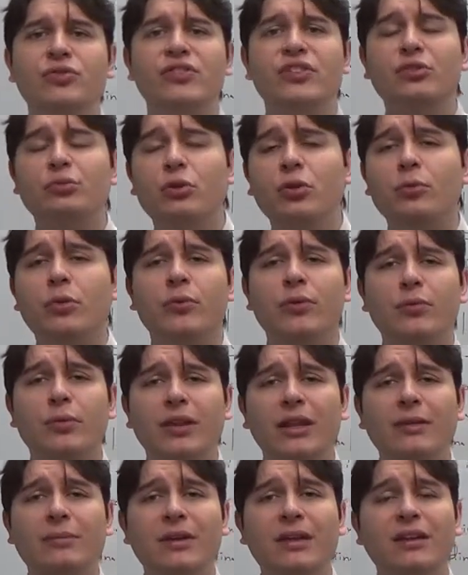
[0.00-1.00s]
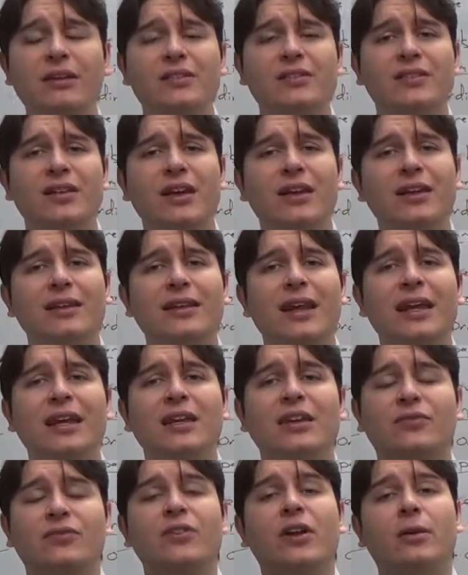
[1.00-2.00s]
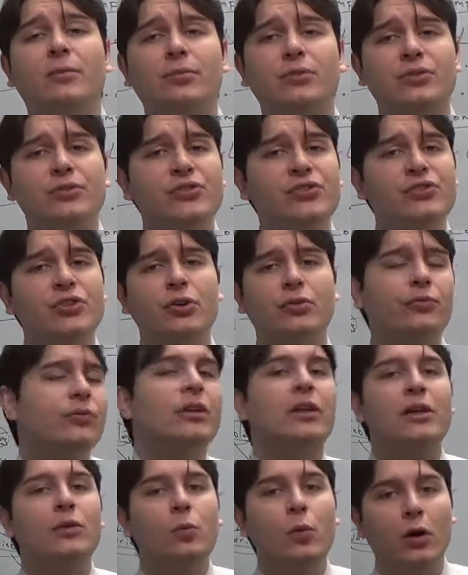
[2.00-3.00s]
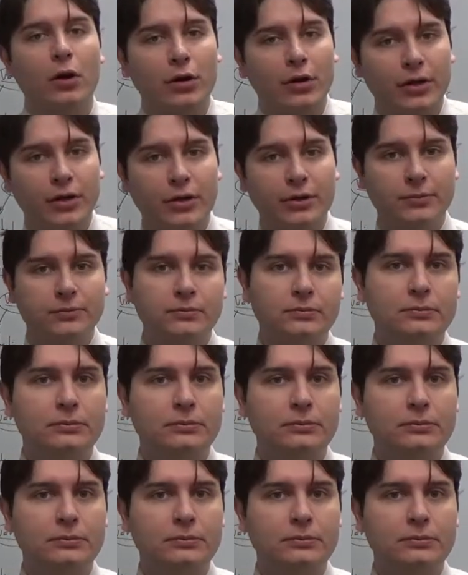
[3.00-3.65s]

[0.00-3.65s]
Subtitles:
0, what we really mean is negative numbers don't really work.